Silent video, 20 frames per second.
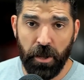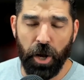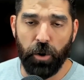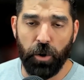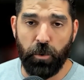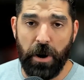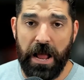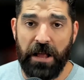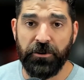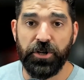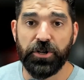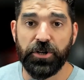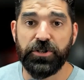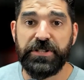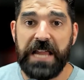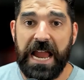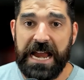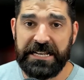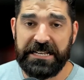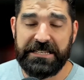around your
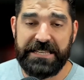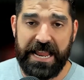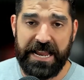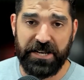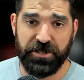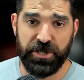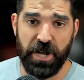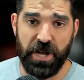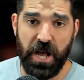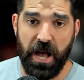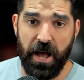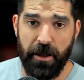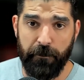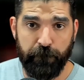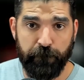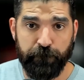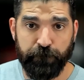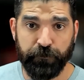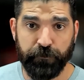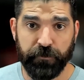day-to-day job,
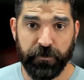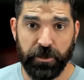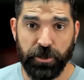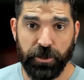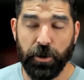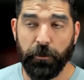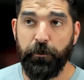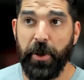you're